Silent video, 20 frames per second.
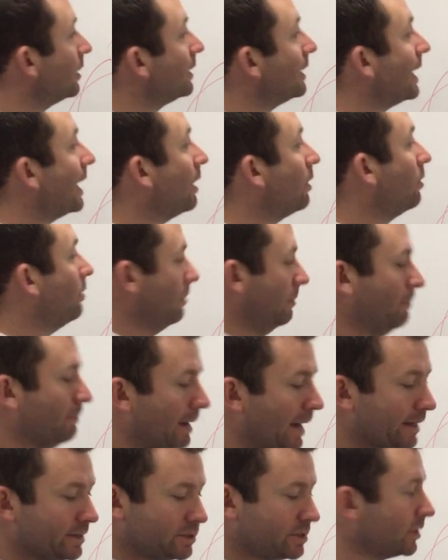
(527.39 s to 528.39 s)
Now,
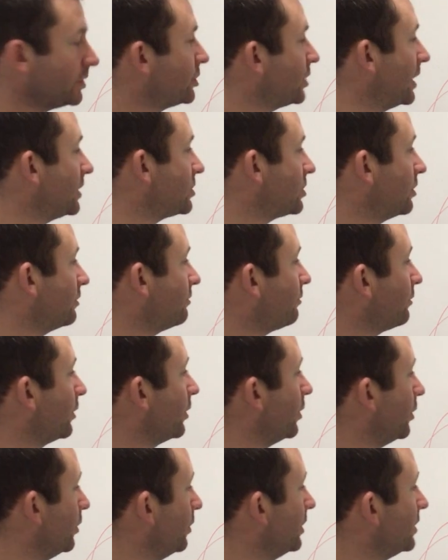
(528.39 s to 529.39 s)
my suggestion for
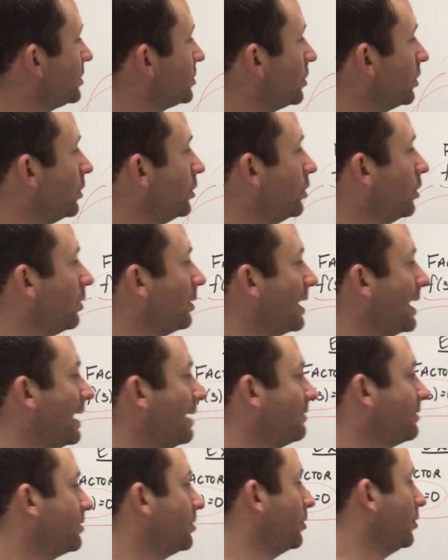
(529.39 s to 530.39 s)
you is so you don't
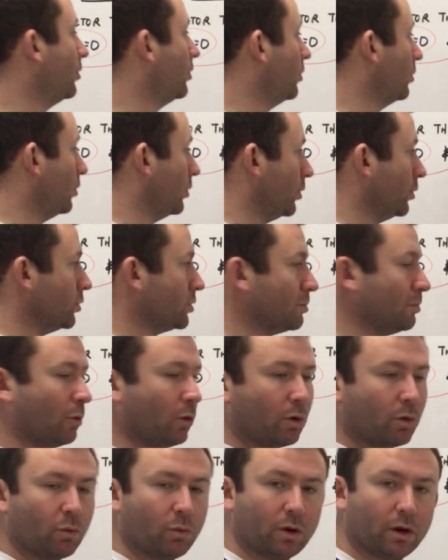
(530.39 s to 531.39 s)
have to use
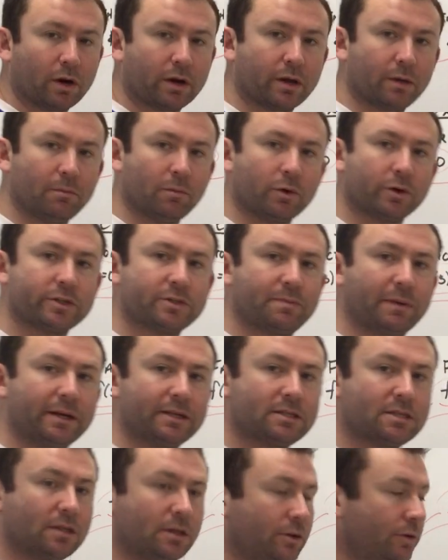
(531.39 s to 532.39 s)
more work and more
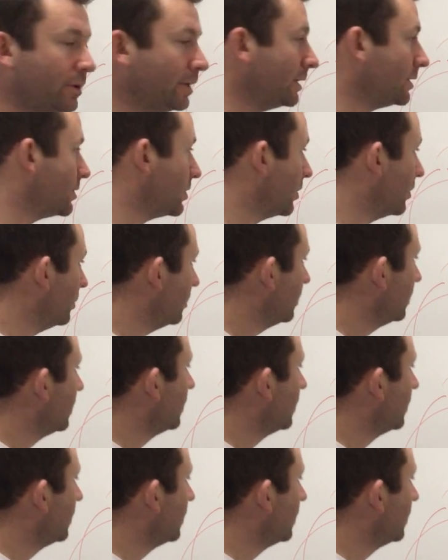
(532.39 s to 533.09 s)
space than you need to.